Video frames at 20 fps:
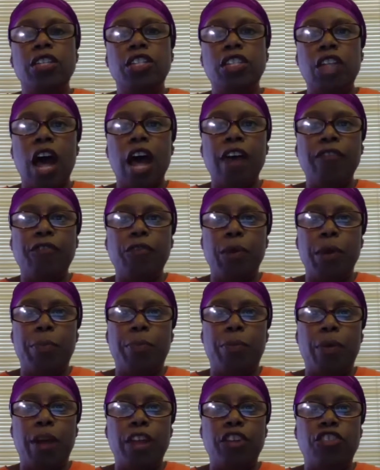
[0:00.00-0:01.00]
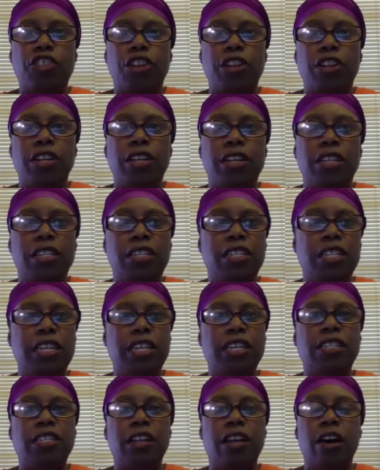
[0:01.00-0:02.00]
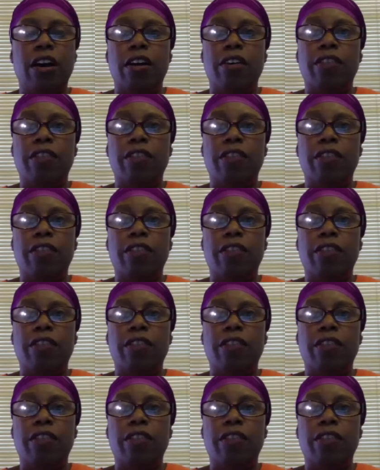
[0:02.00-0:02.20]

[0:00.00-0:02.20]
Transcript: soft repression consists